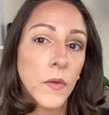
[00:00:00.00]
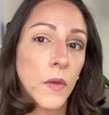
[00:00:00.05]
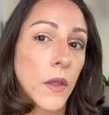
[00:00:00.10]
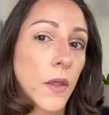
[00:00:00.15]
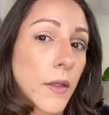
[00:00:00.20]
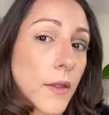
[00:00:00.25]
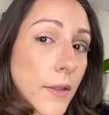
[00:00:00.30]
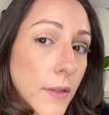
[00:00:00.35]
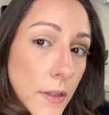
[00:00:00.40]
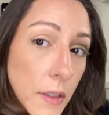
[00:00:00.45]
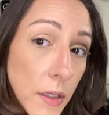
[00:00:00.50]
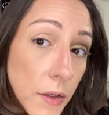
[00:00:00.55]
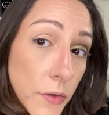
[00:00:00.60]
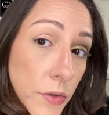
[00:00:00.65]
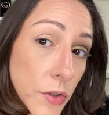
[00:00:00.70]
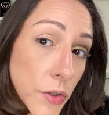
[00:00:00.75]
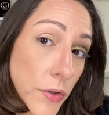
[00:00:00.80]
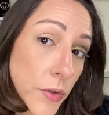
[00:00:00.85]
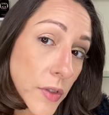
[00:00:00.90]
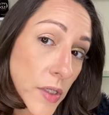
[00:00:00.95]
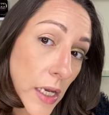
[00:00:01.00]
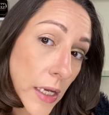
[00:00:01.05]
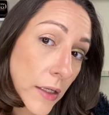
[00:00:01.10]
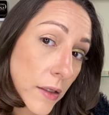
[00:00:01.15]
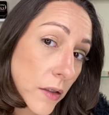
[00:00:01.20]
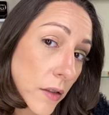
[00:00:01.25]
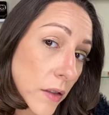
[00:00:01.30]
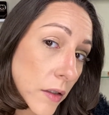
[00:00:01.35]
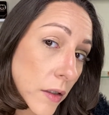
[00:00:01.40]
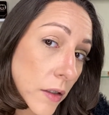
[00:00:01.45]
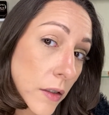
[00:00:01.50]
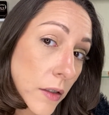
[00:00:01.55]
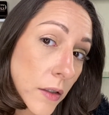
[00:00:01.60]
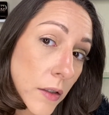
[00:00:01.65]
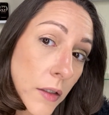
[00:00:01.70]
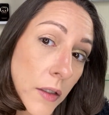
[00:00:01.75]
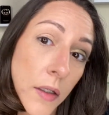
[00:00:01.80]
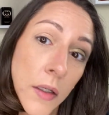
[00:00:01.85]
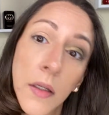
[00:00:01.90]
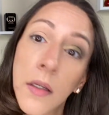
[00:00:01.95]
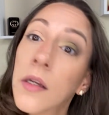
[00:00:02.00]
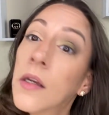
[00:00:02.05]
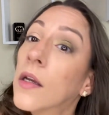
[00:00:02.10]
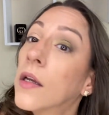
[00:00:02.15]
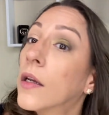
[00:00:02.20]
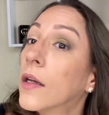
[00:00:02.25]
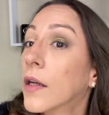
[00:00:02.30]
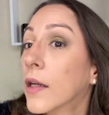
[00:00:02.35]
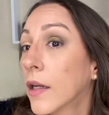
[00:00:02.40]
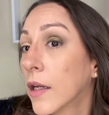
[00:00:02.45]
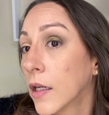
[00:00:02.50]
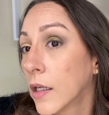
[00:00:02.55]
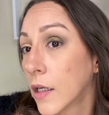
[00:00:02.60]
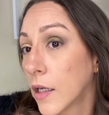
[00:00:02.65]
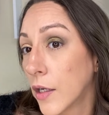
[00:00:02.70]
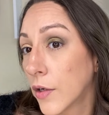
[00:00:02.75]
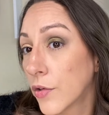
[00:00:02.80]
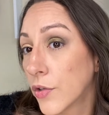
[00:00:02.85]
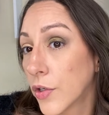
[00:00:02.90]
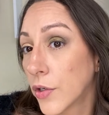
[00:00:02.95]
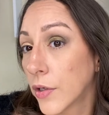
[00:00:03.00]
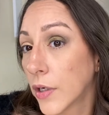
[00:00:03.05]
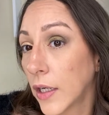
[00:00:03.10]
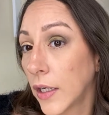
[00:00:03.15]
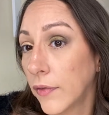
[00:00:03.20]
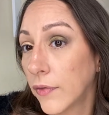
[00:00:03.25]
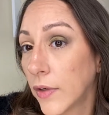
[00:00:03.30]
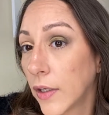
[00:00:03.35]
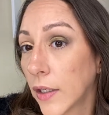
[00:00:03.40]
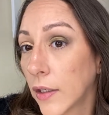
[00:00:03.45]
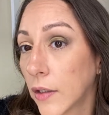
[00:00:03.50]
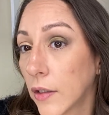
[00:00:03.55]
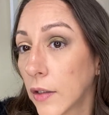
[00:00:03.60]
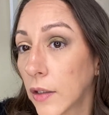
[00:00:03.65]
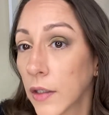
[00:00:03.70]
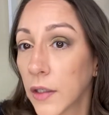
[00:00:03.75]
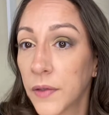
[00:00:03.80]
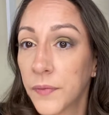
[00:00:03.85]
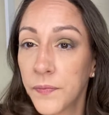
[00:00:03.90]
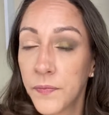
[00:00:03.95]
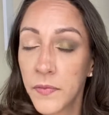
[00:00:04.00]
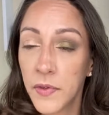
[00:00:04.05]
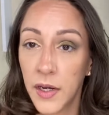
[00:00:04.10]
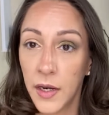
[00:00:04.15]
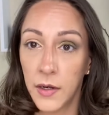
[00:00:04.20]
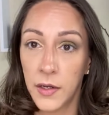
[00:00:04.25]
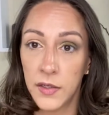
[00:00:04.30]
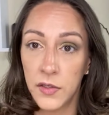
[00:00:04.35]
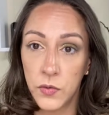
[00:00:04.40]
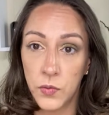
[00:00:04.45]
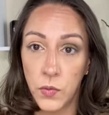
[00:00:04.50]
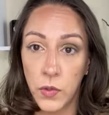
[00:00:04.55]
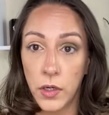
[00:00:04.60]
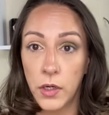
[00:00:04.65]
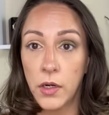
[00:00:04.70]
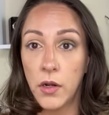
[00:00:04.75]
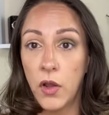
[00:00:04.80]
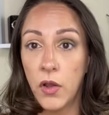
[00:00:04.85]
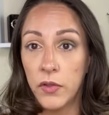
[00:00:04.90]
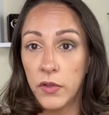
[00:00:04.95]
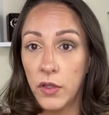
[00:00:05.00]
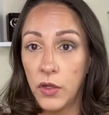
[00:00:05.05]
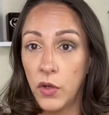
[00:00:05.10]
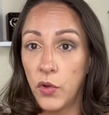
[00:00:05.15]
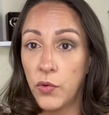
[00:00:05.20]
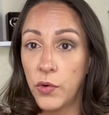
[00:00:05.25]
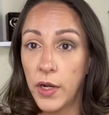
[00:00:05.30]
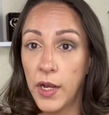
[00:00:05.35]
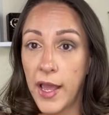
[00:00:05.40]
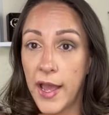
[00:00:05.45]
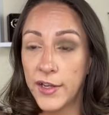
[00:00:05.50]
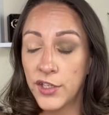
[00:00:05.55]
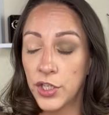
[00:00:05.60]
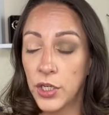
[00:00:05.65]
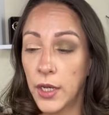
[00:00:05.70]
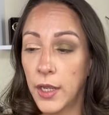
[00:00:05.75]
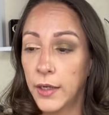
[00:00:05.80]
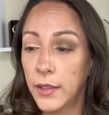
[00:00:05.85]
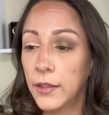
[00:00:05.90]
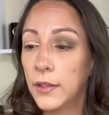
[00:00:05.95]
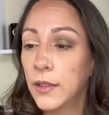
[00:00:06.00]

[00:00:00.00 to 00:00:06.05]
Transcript: And here's your day look, and here's your evening look. Now let's work on the lower lash line.